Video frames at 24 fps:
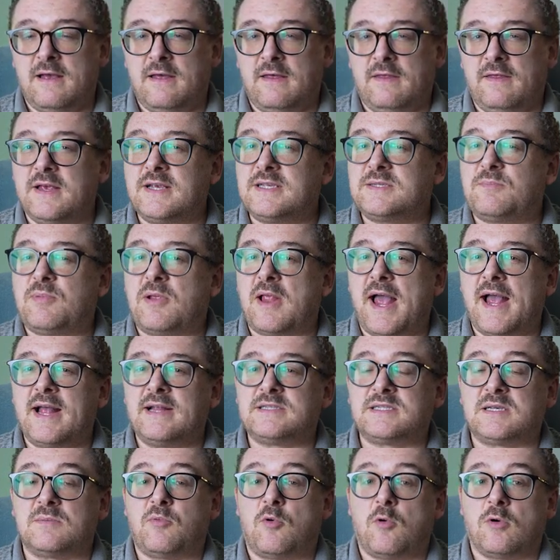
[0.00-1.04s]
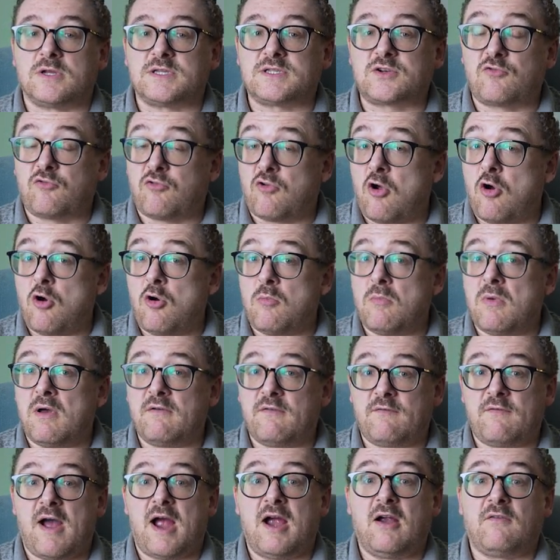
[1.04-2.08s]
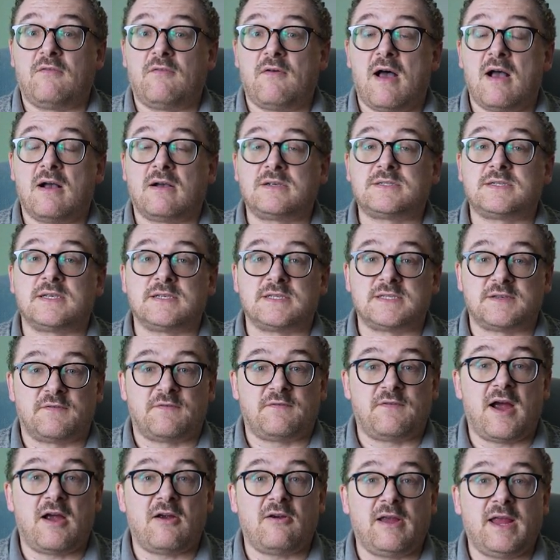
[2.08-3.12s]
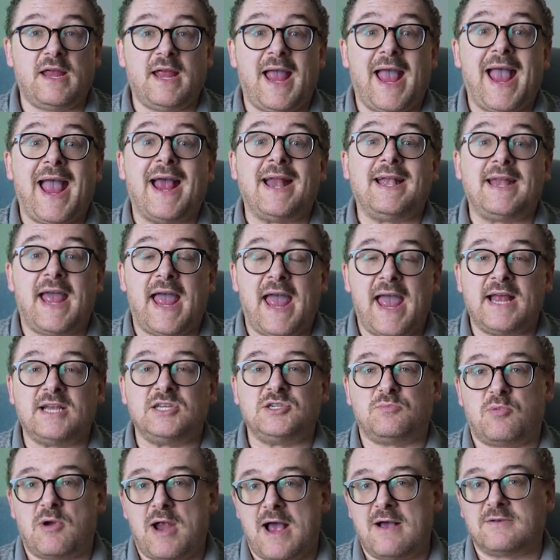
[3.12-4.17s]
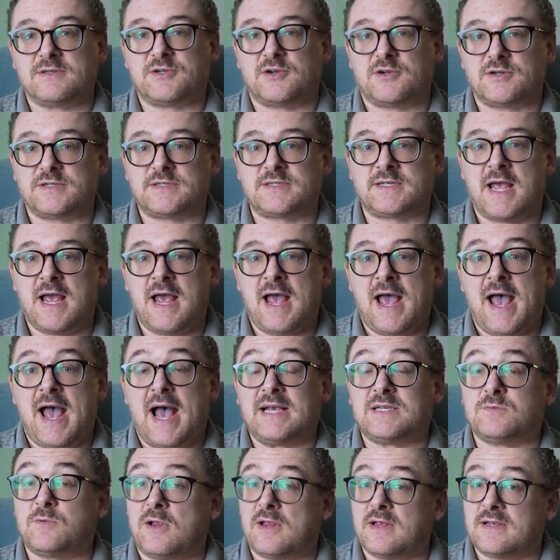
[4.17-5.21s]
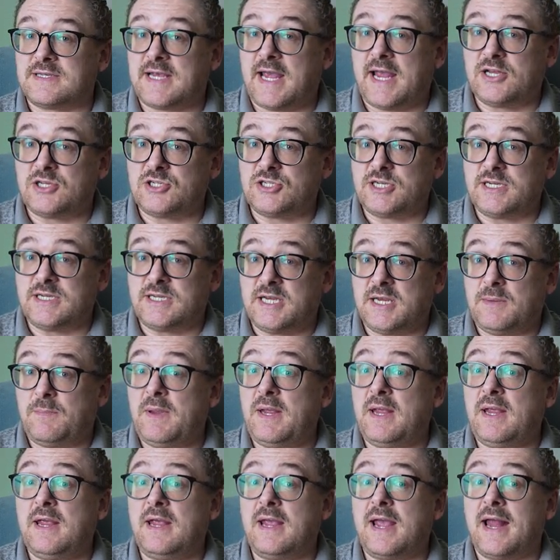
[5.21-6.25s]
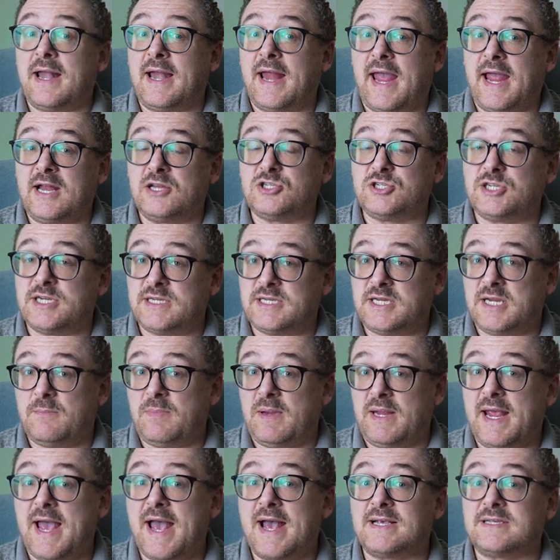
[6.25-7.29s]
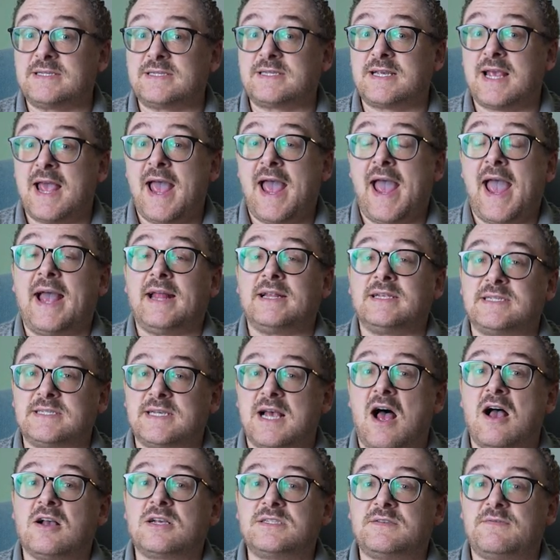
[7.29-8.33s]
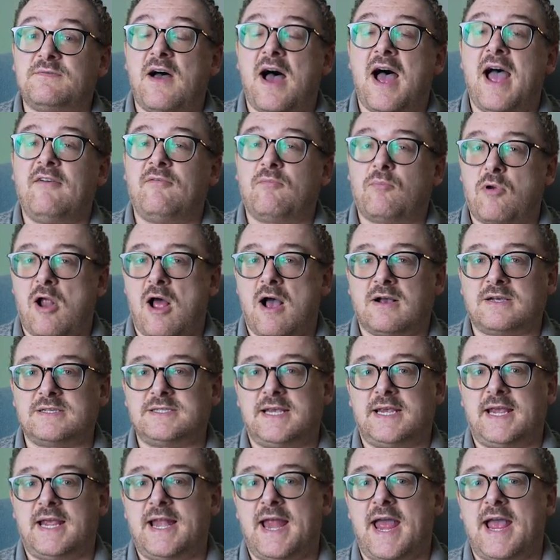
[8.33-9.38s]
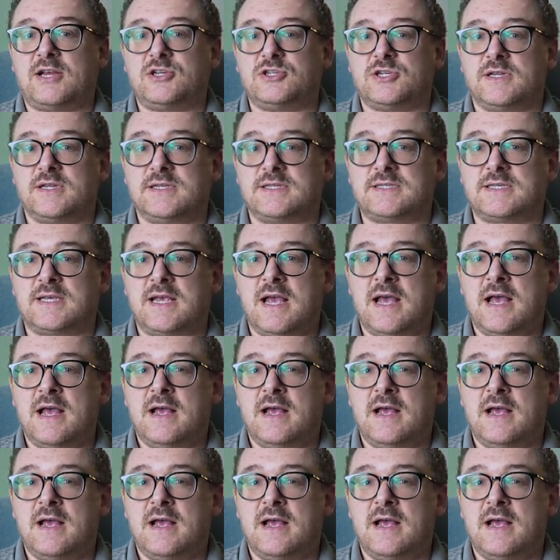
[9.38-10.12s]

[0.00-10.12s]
This plan supports Chrome, Firefox, Safari, and Edge browsers, as well as H T T P and H T T P S, and S O Cks five proxy connections.